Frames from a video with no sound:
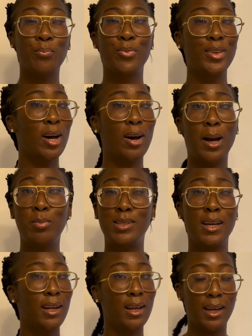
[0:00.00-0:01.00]
Y'all, I'm
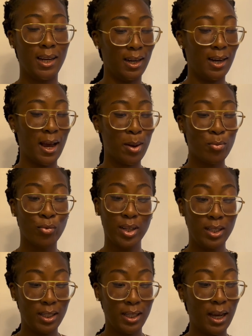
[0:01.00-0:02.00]
dedicated. I'm
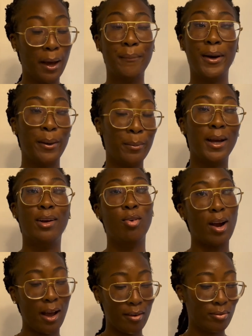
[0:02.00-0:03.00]
really about my
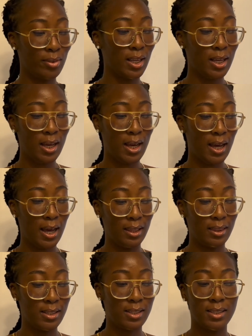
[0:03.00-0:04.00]
craft. And
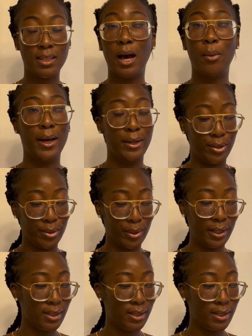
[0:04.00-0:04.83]
this is how I do it.